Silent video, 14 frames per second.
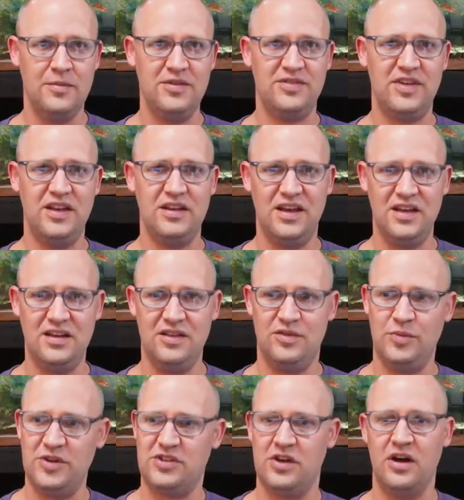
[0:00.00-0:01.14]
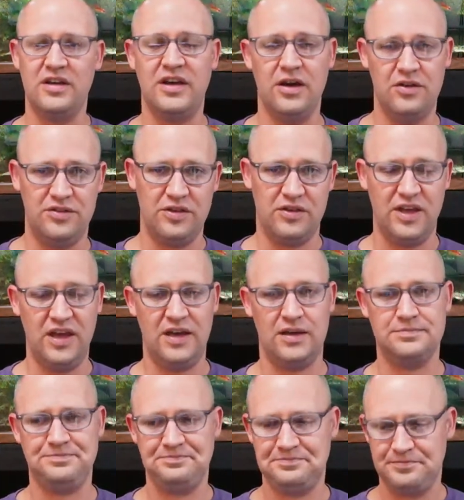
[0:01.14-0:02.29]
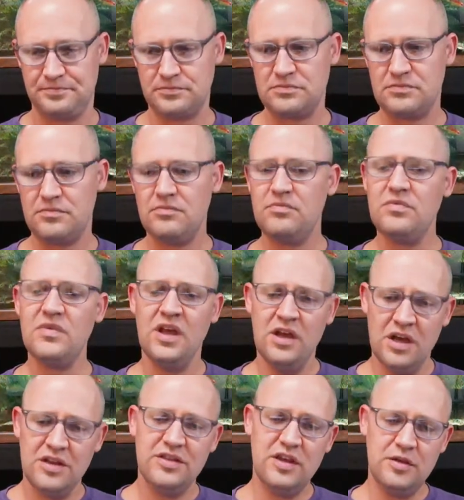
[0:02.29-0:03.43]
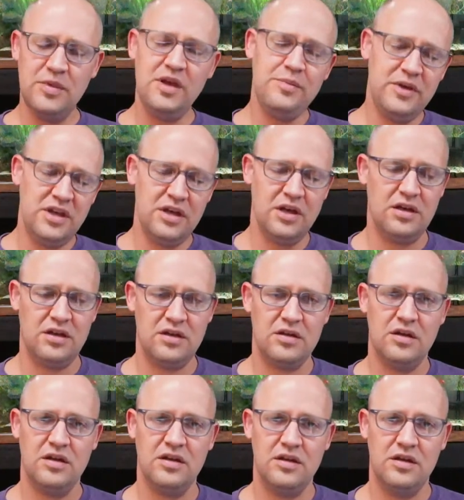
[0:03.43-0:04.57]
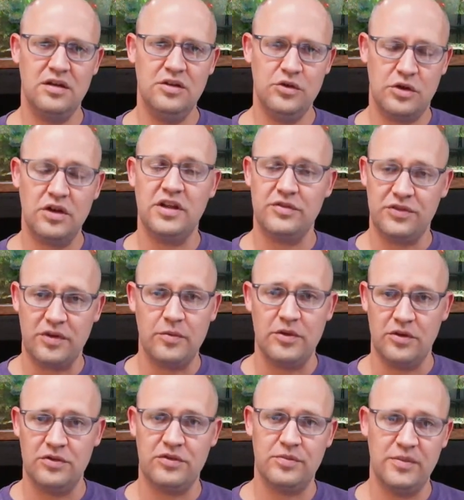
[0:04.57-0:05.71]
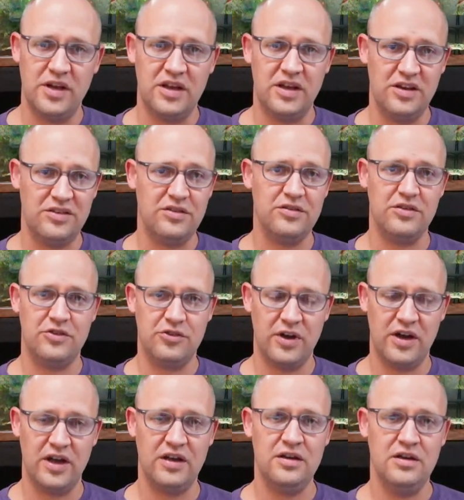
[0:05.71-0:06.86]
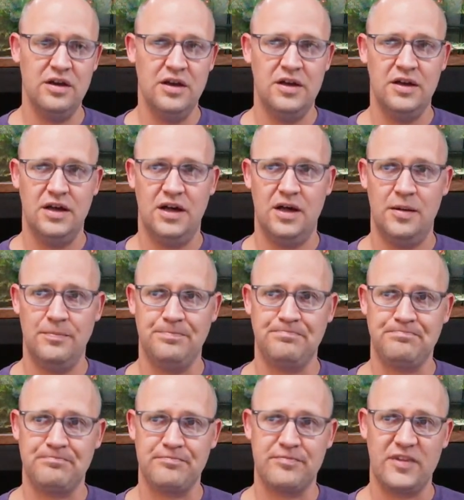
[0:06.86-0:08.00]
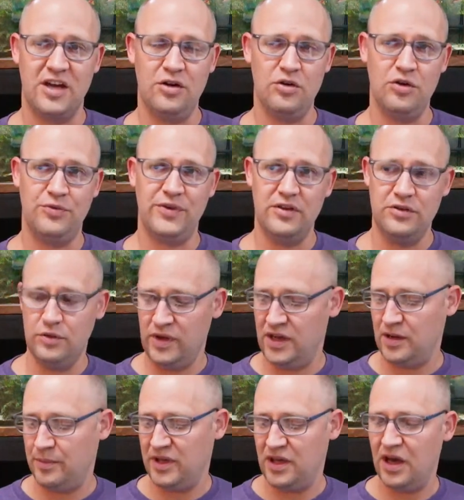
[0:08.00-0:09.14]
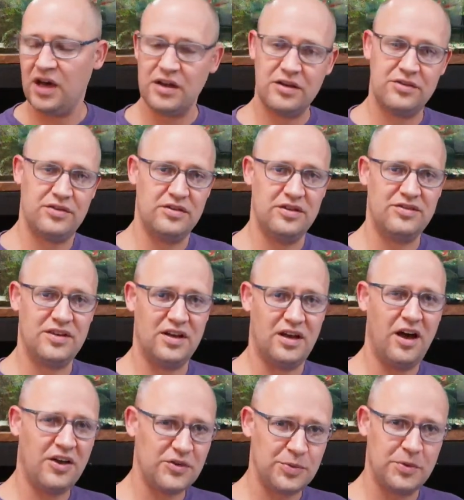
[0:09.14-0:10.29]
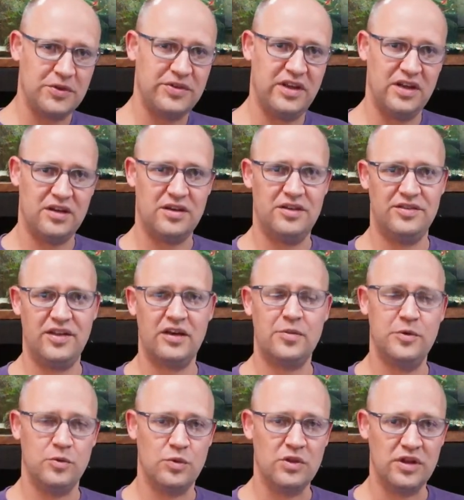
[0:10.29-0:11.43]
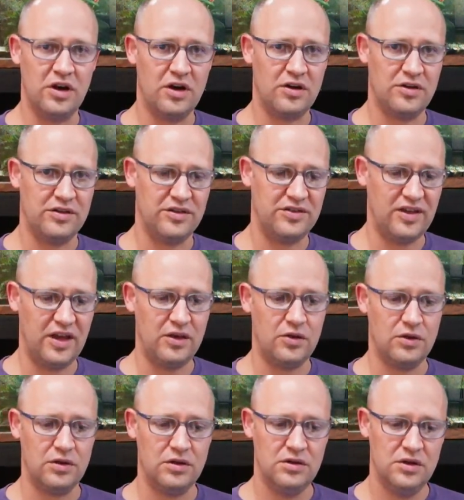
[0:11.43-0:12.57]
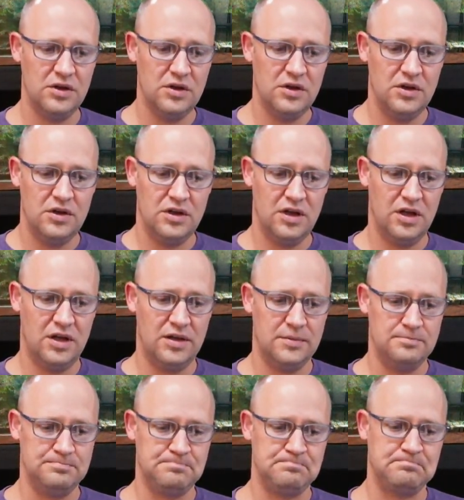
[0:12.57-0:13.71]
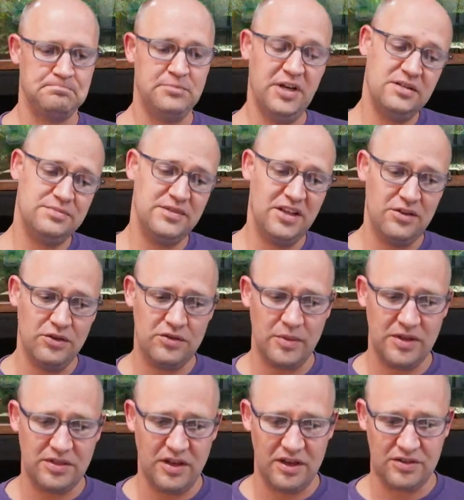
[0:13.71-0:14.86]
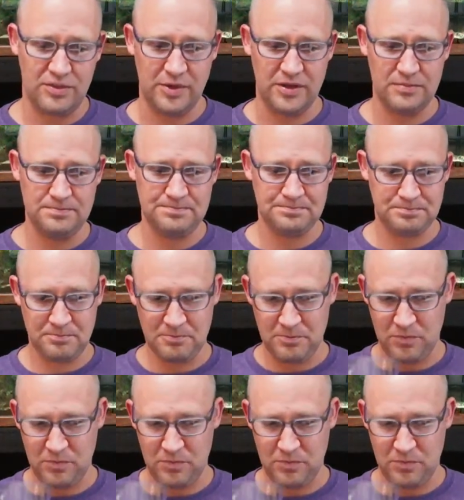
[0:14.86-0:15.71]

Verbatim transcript: I'm just saying get as much gunk out as you can. Then maybe you could give some of those medications a try. I don't know if I do antibiotics unless I had a hospital tank, because that can be really hard on the cycle. But yeah, those are my thoughts, man.